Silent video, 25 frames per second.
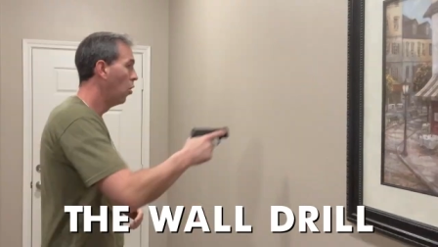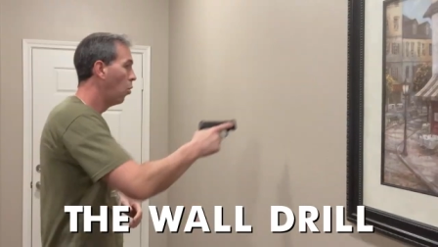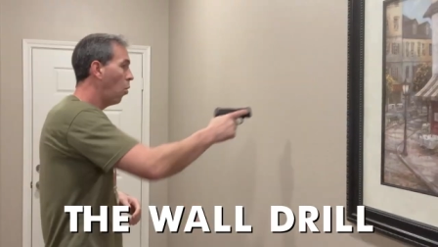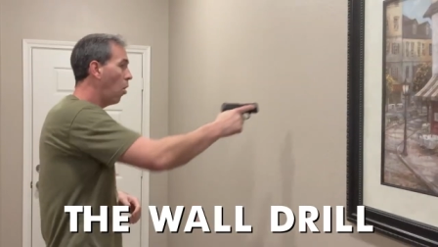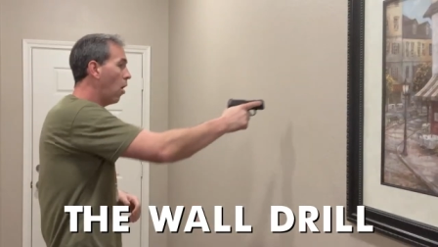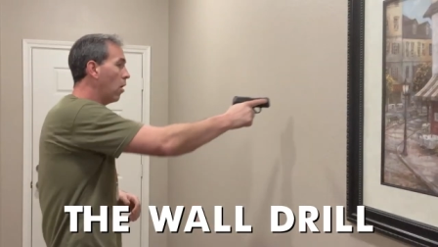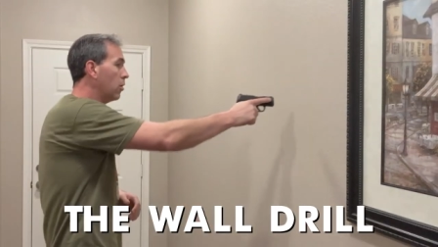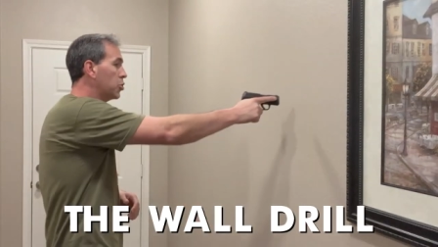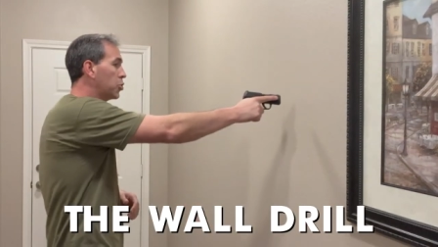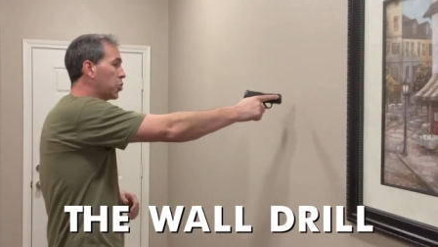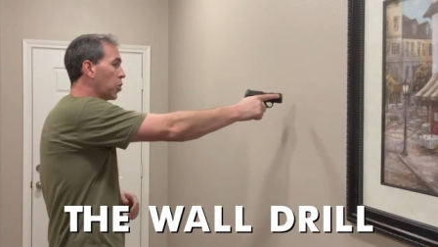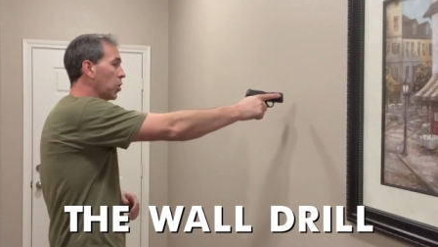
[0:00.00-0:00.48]

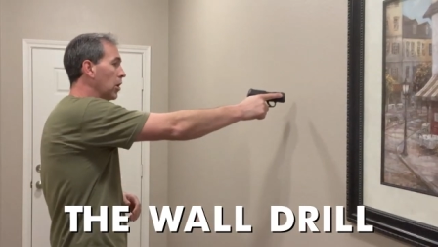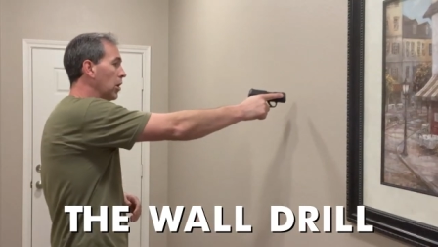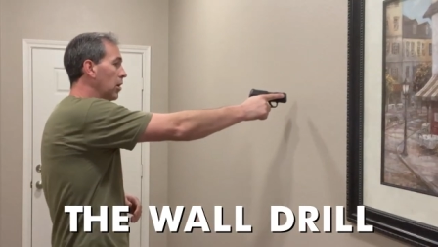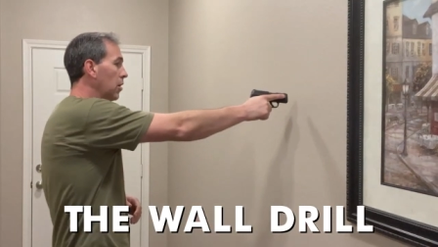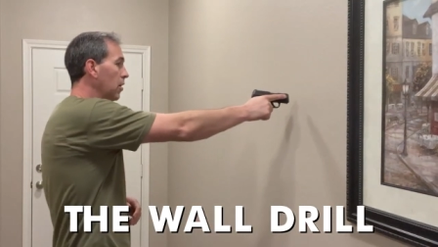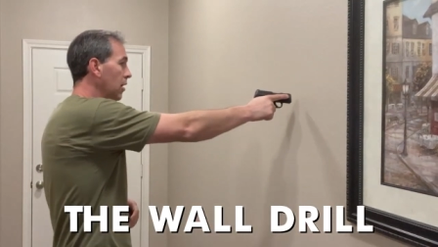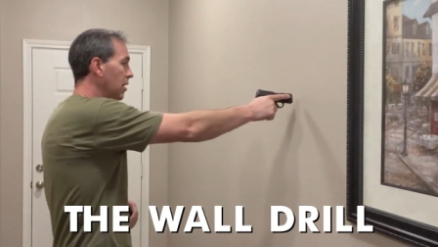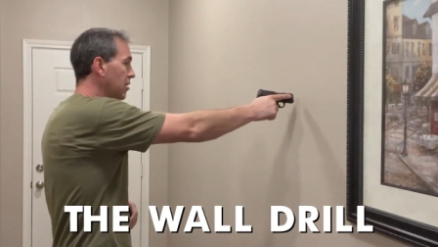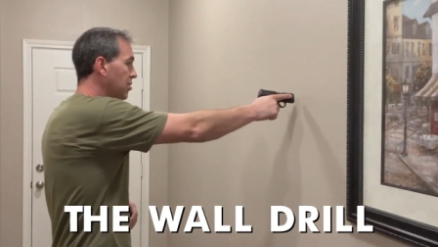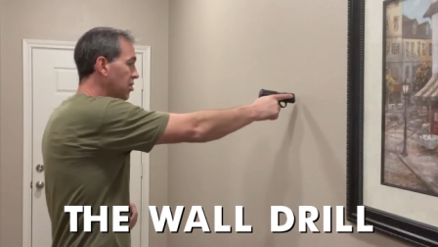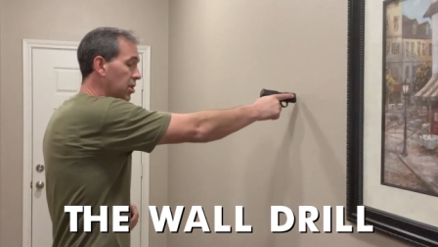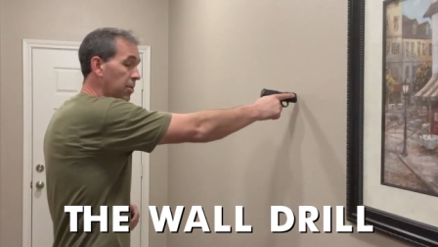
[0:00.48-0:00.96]
Wall
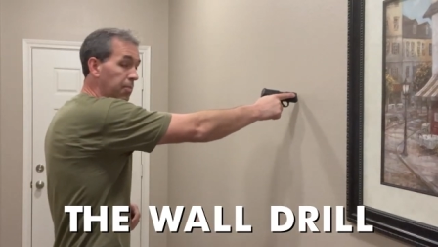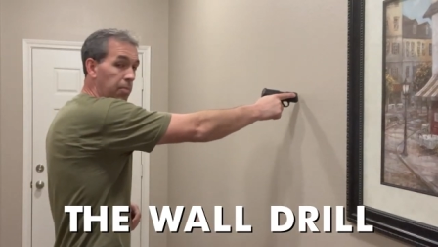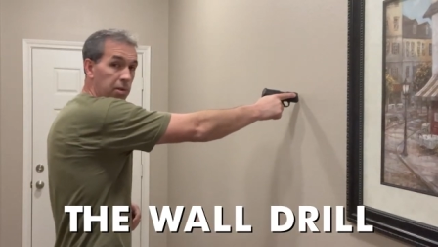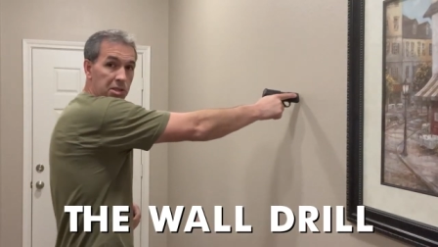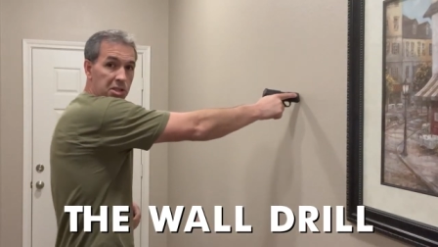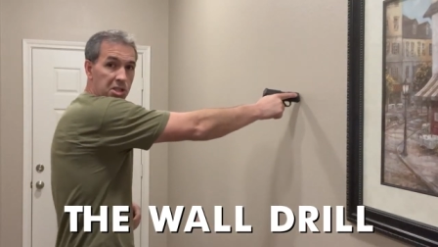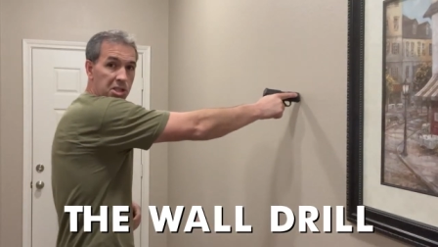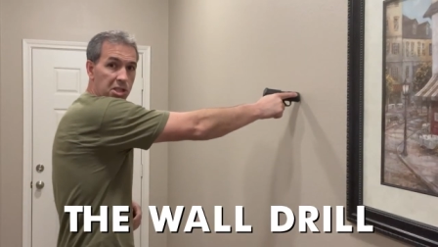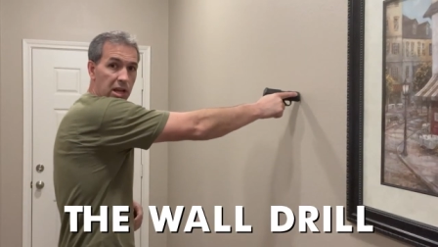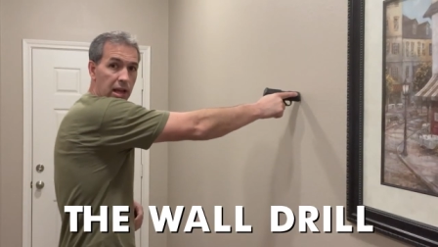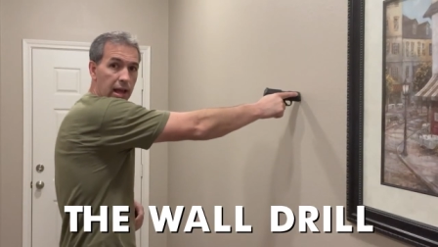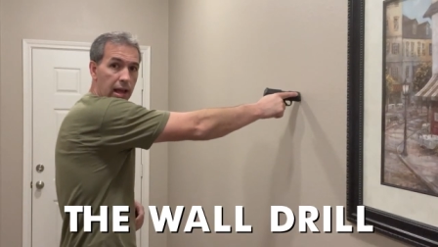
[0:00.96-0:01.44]
drill is simply
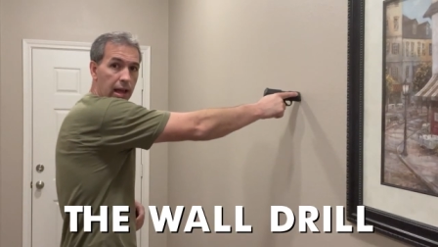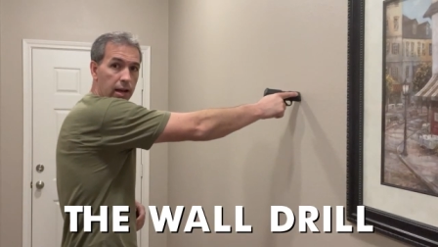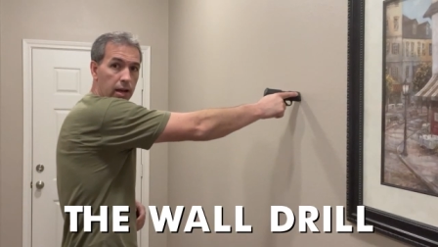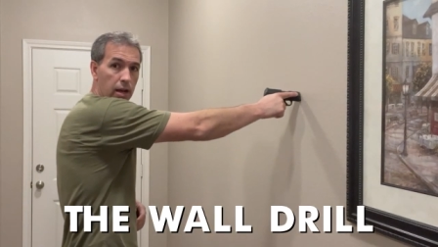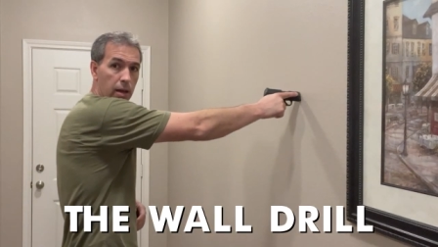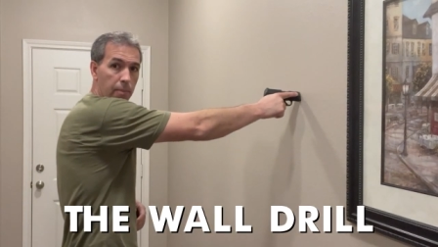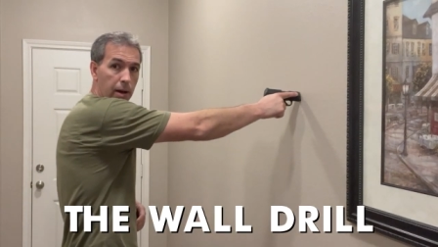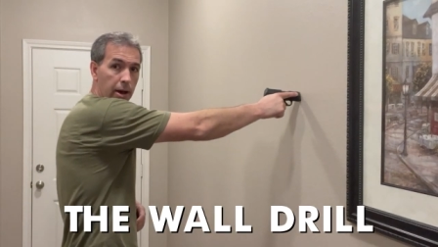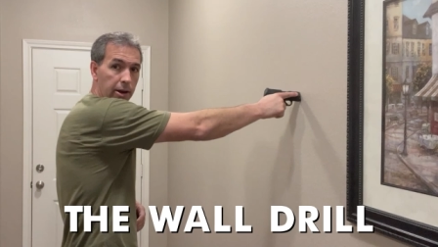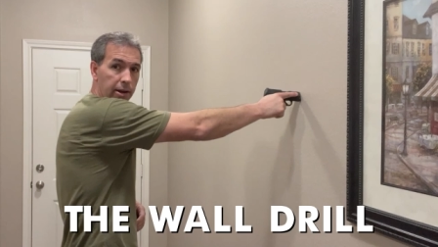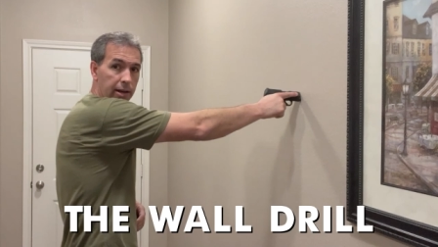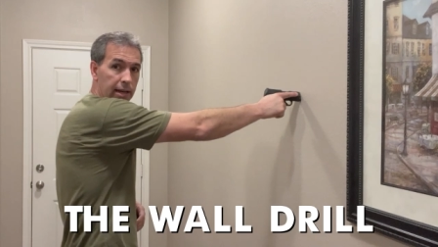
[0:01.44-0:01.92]
stand
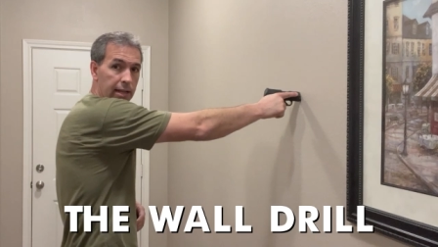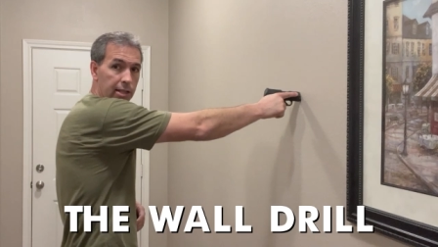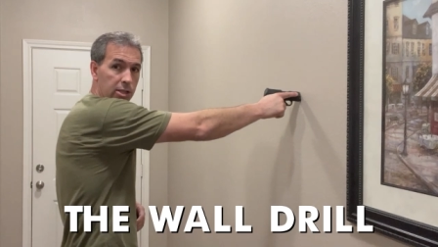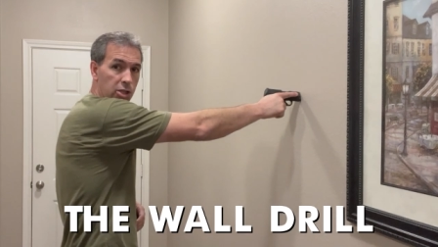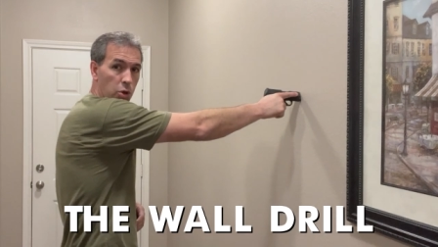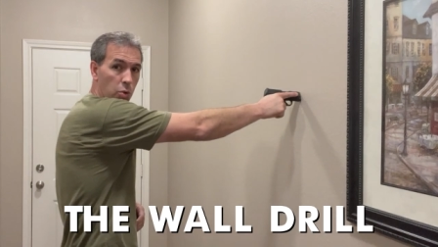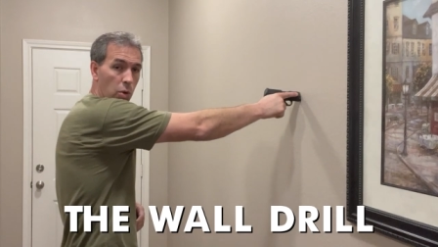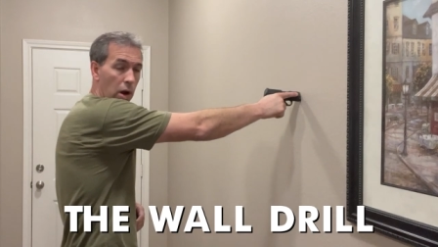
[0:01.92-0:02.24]
about an inch